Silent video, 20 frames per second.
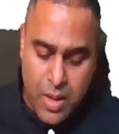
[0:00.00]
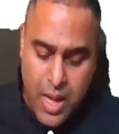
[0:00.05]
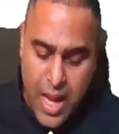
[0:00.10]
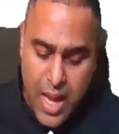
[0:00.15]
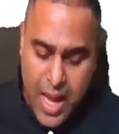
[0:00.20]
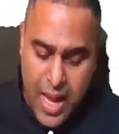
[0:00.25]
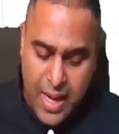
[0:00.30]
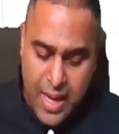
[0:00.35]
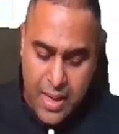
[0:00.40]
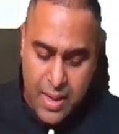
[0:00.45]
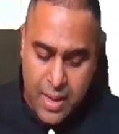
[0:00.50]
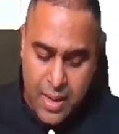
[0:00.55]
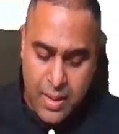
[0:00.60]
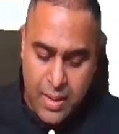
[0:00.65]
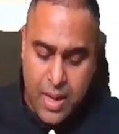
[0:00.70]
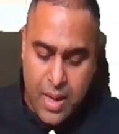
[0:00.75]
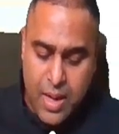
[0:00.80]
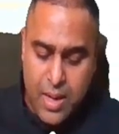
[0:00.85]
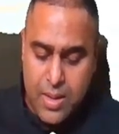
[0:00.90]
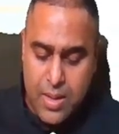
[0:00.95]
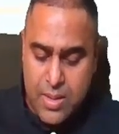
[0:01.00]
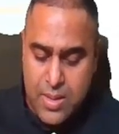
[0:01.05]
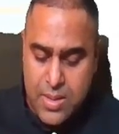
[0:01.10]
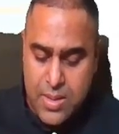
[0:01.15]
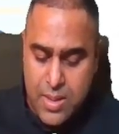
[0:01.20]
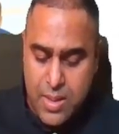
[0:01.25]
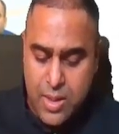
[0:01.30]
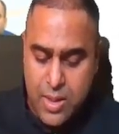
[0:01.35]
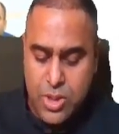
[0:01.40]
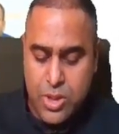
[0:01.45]
I run a
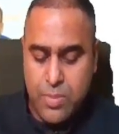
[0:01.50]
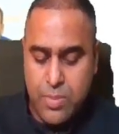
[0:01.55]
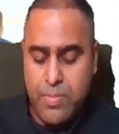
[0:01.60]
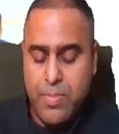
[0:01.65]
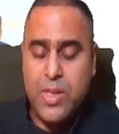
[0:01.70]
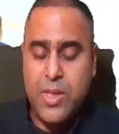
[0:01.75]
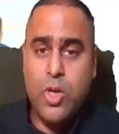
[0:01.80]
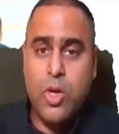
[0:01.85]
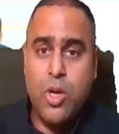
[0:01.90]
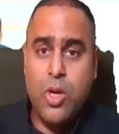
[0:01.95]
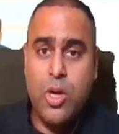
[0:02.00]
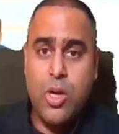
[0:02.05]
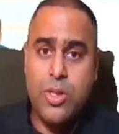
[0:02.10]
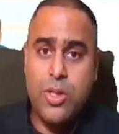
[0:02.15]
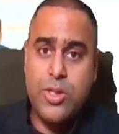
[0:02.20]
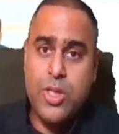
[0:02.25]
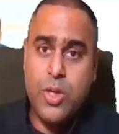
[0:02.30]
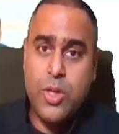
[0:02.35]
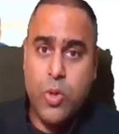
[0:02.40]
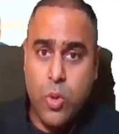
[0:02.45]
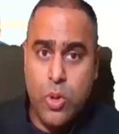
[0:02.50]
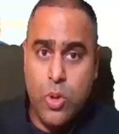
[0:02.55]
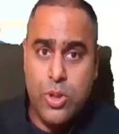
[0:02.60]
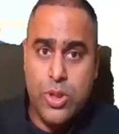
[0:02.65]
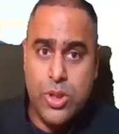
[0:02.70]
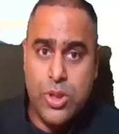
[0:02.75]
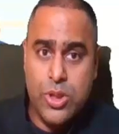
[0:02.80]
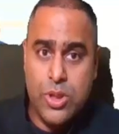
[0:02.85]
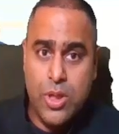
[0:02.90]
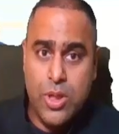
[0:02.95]
research methodology
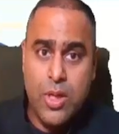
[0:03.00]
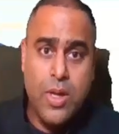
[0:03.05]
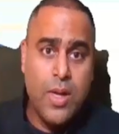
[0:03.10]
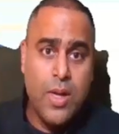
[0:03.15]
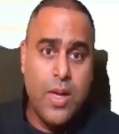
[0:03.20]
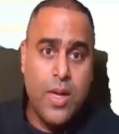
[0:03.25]
course